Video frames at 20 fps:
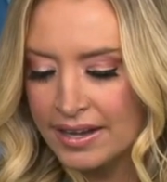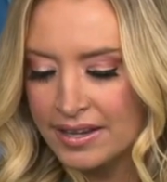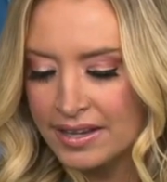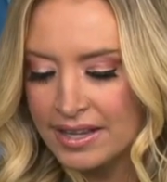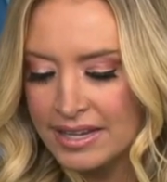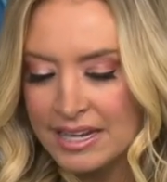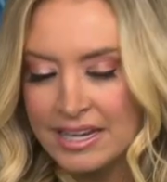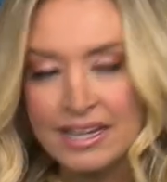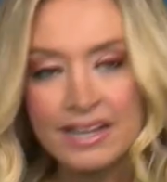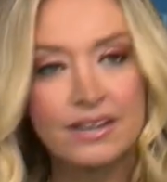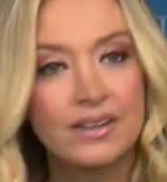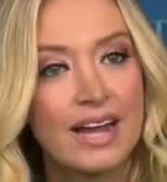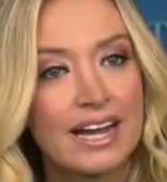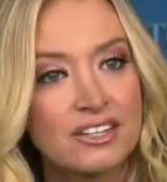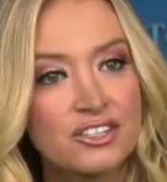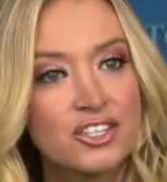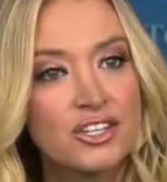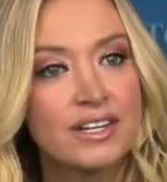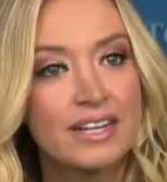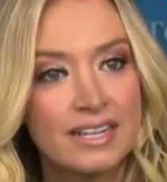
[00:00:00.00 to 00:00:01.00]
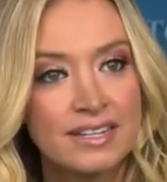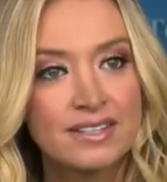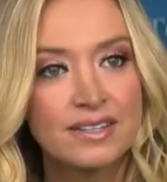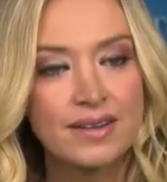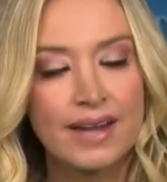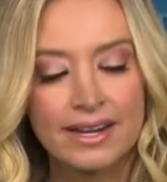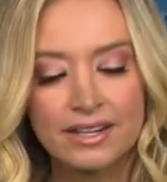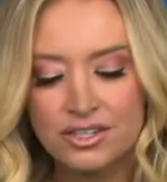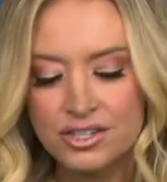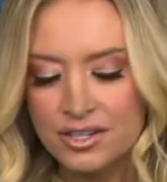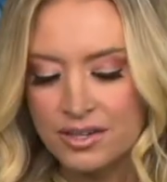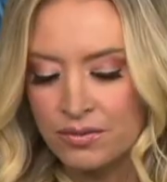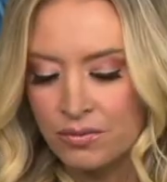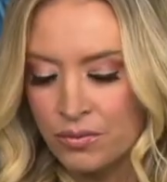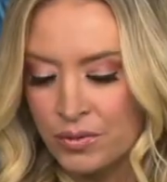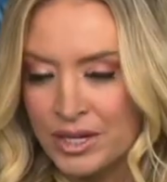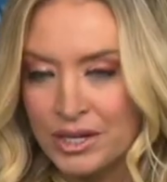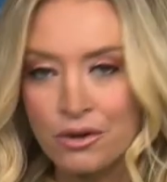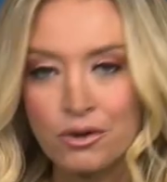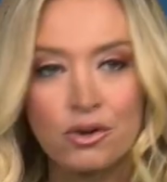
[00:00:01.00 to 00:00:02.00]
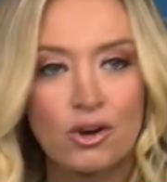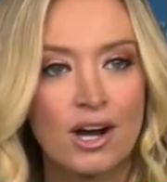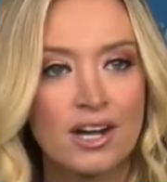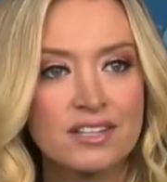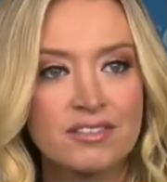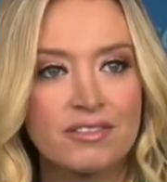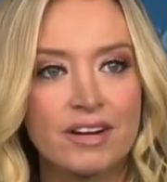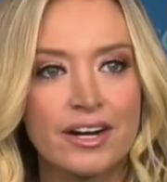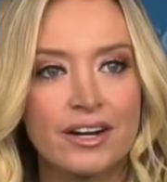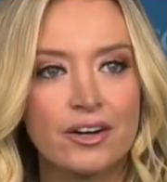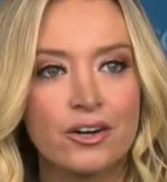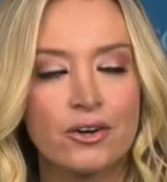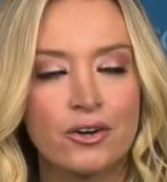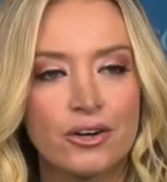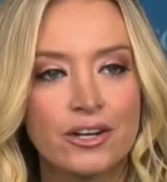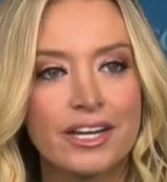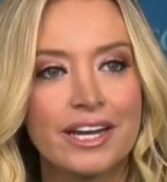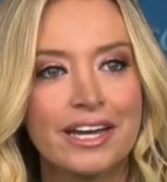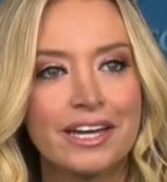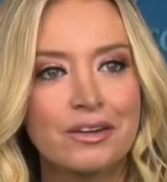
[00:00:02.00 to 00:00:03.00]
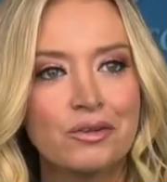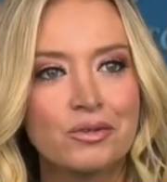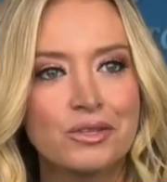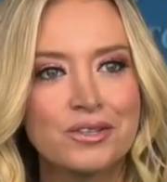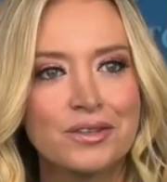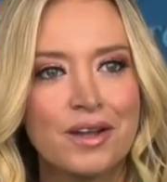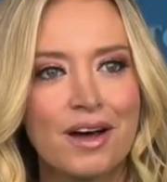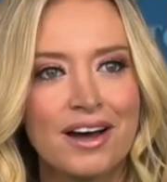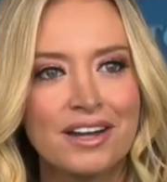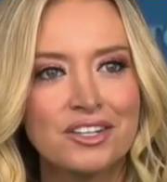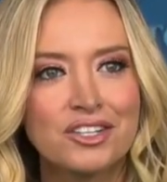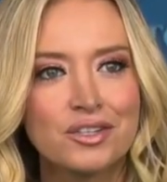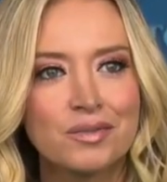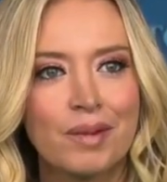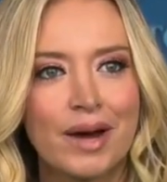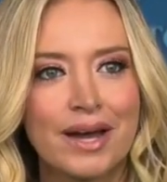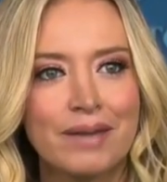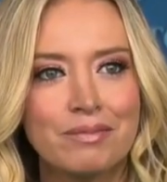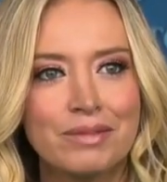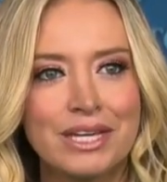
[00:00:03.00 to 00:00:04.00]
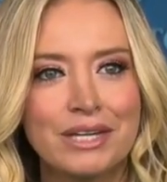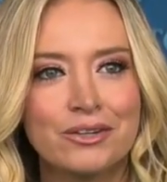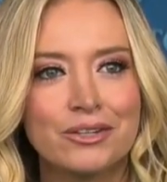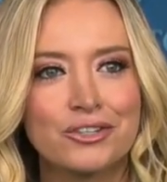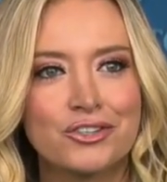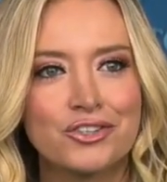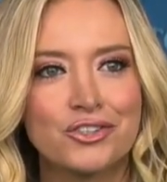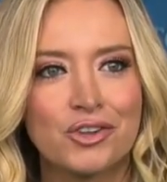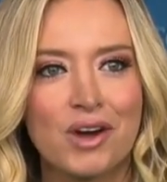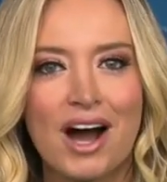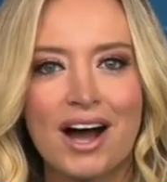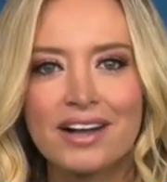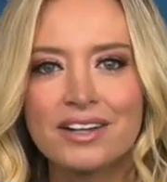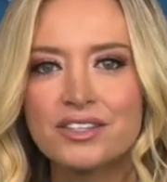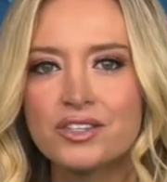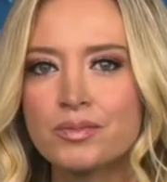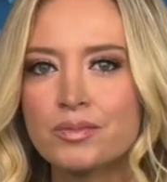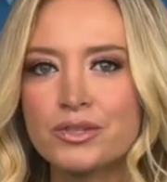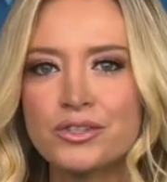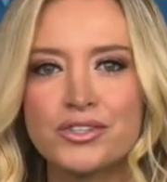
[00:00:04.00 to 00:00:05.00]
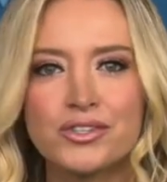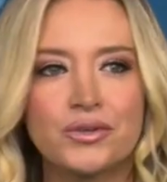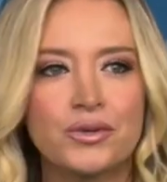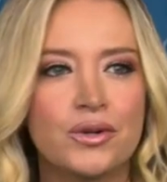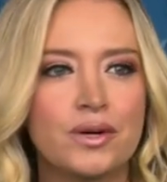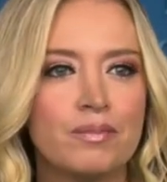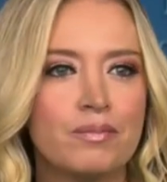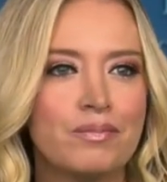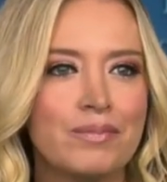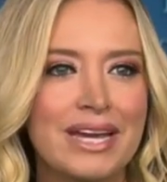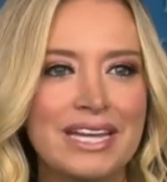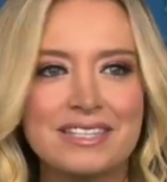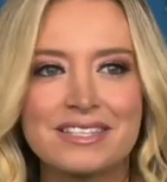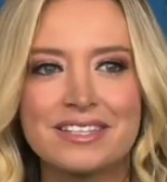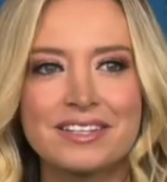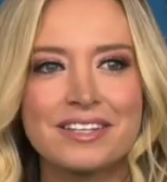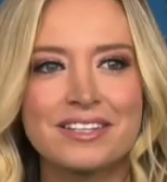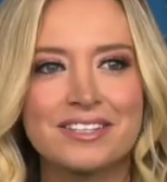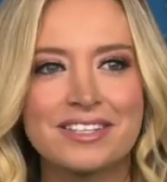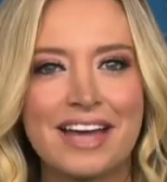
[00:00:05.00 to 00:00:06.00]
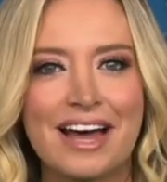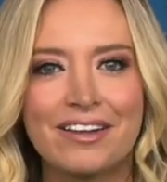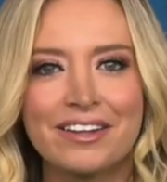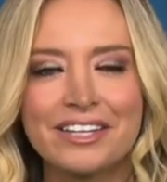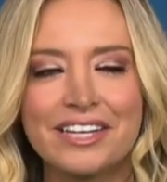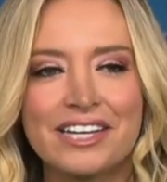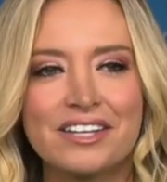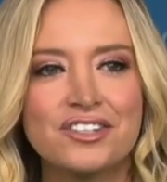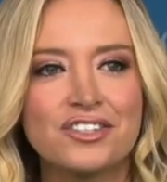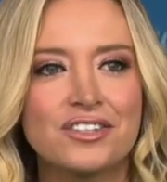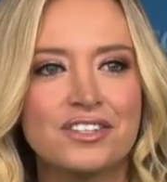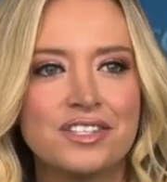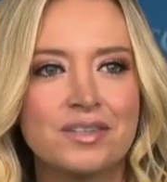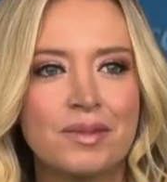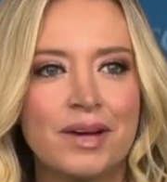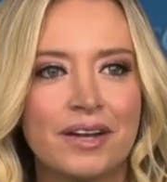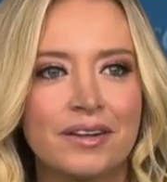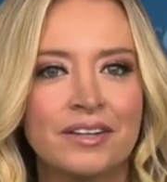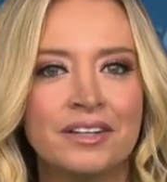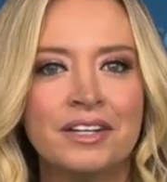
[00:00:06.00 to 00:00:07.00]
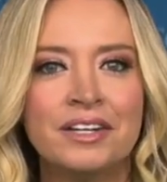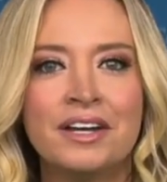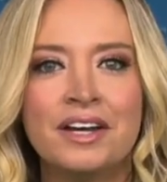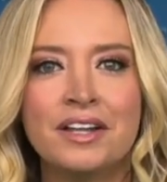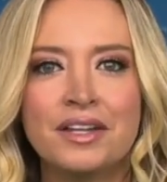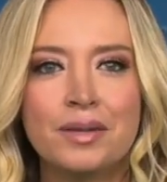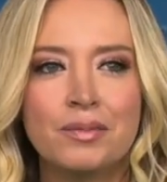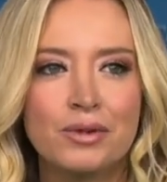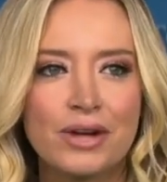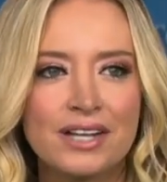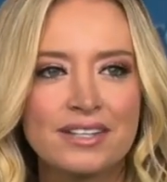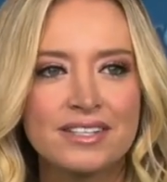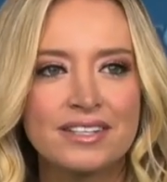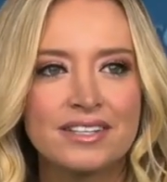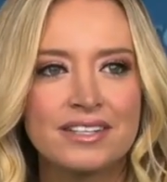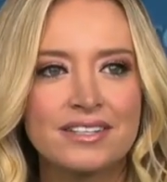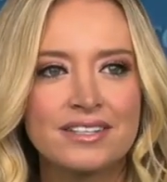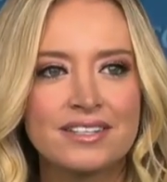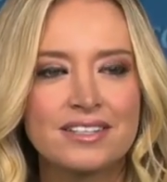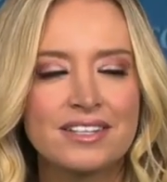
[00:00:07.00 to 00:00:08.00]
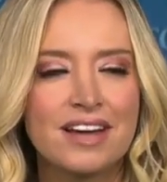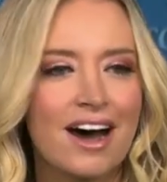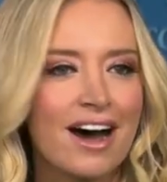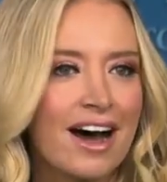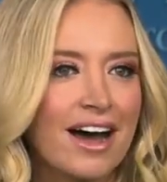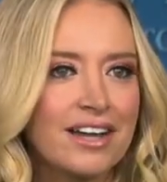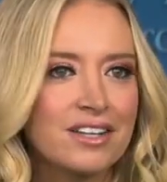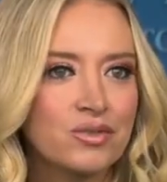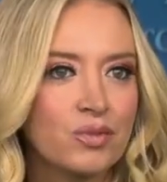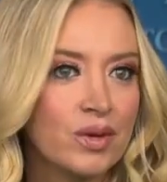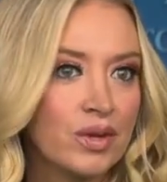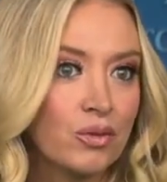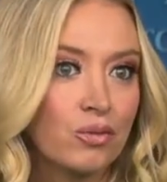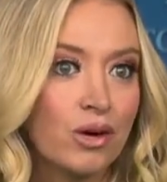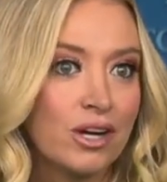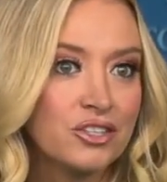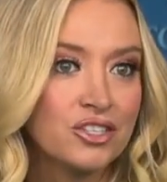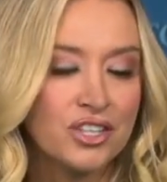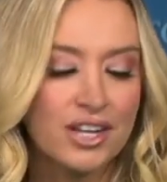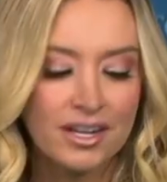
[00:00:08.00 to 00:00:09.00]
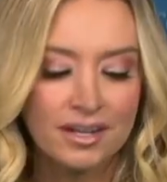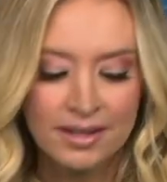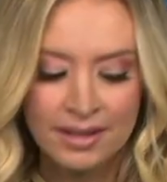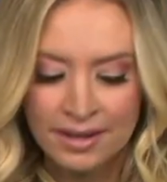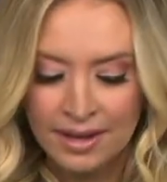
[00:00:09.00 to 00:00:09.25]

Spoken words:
his election, we know Crossfire Hurricane was launched by Peter Strzok to pursue baseless allegations about the president's ties with Russia.